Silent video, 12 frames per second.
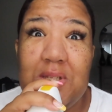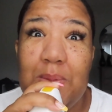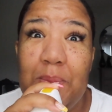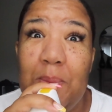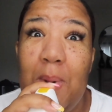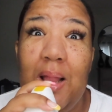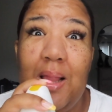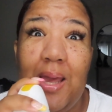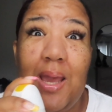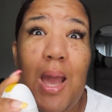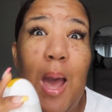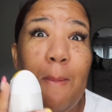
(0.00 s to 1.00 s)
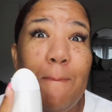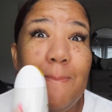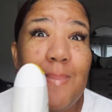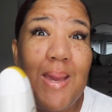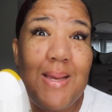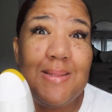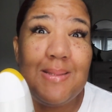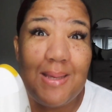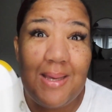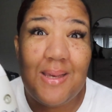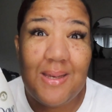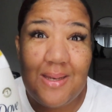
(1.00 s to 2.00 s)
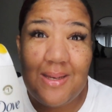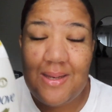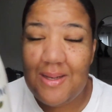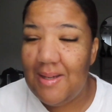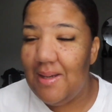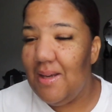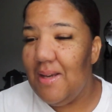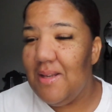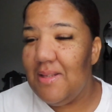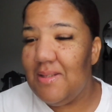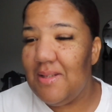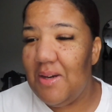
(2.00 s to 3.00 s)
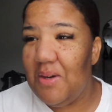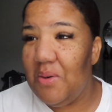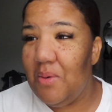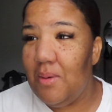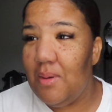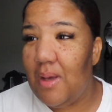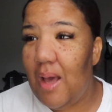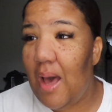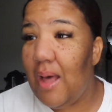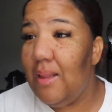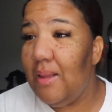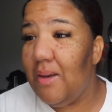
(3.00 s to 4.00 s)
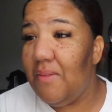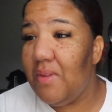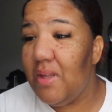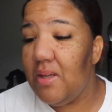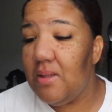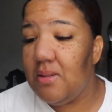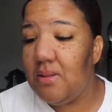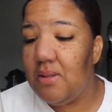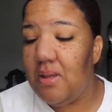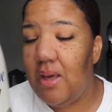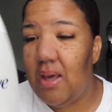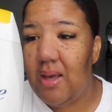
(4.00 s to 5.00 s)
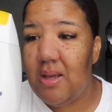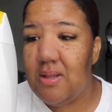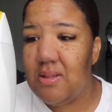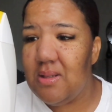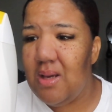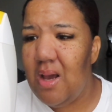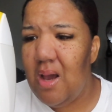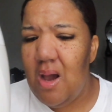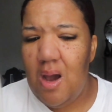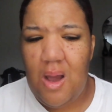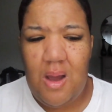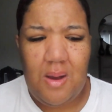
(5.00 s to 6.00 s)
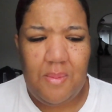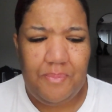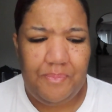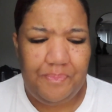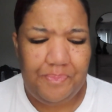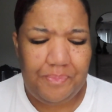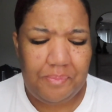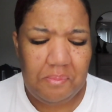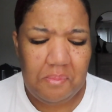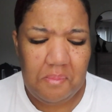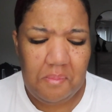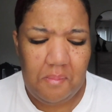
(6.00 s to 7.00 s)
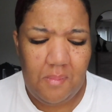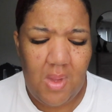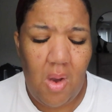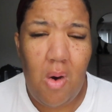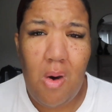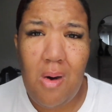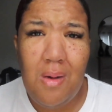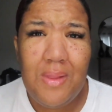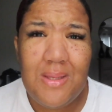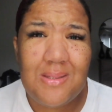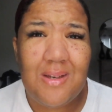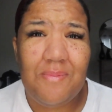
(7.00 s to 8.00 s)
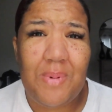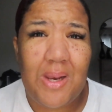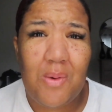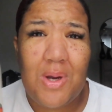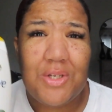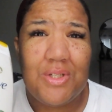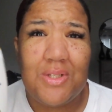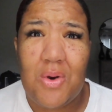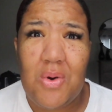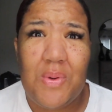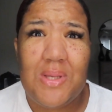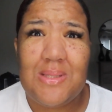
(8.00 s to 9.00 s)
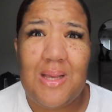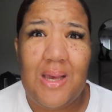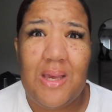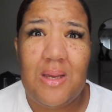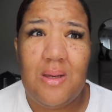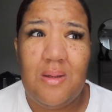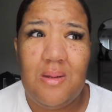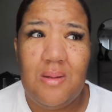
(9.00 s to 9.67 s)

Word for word: smelling amazing. So I love this. And um, all these Dove body washes are always like,